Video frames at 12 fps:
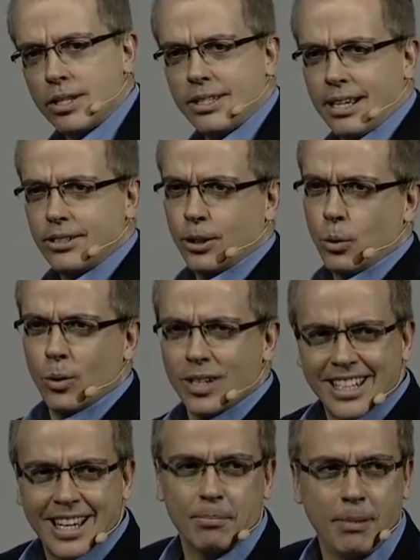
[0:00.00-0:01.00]
does that do? What
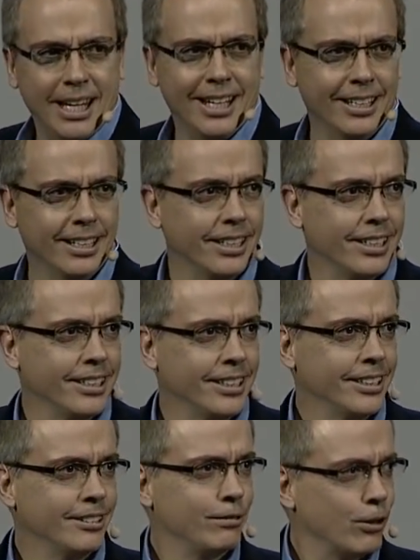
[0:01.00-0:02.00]
does that mean
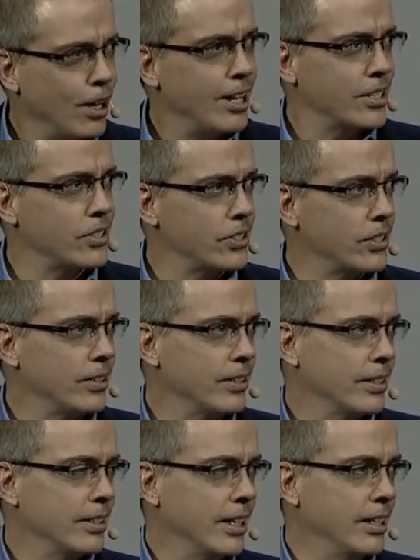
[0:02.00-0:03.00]
for us
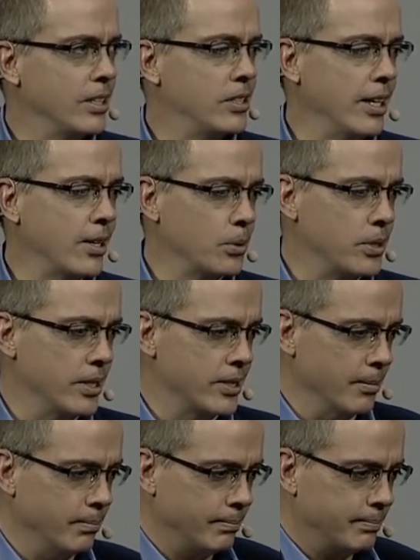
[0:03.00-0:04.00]
in this ecosystem?